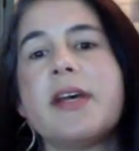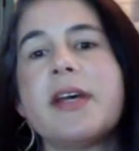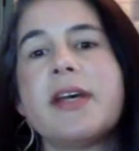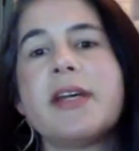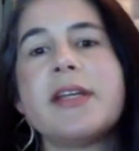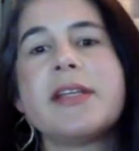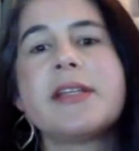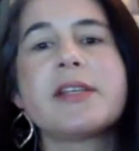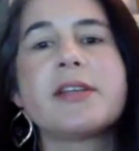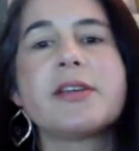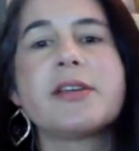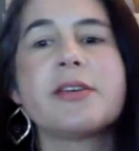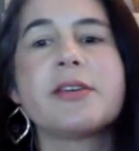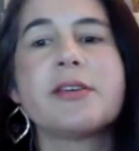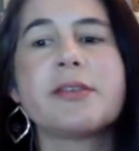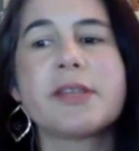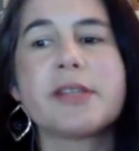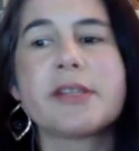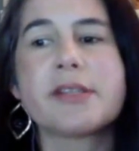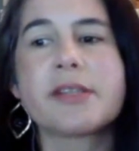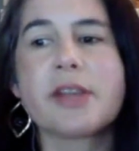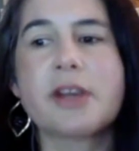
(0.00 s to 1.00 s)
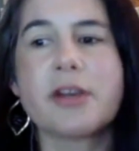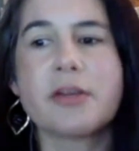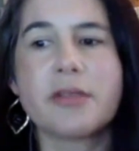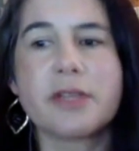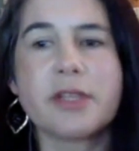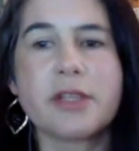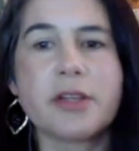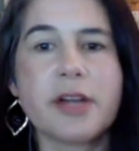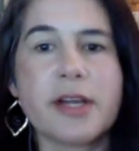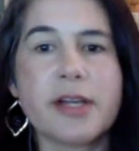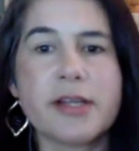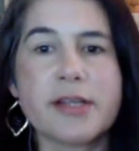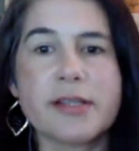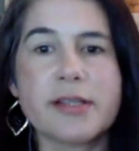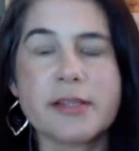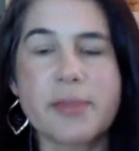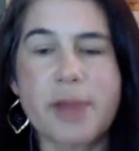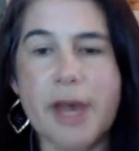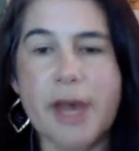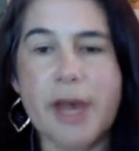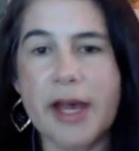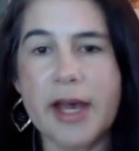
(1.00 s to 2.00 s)
until this COVID crisis
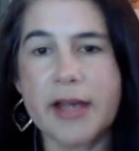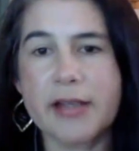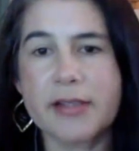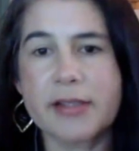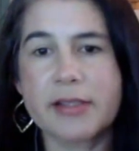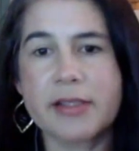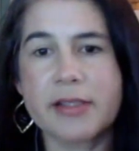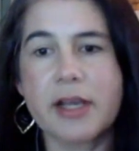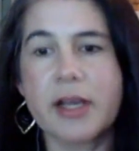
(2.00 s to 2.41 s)
passed,